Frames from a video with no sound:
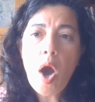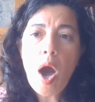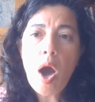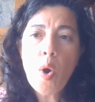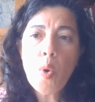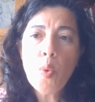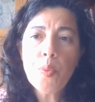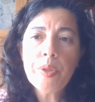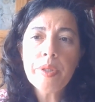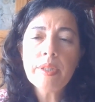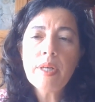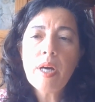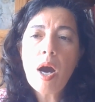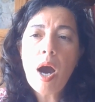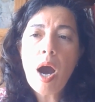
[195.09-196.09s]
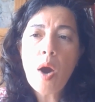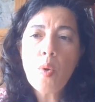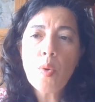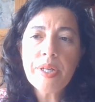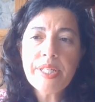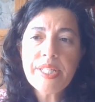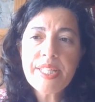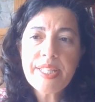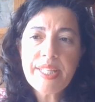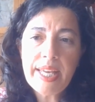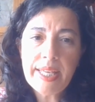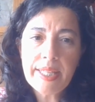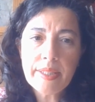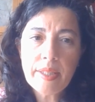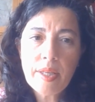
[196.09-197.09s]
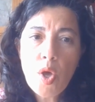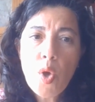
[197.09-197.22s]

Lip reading: over our state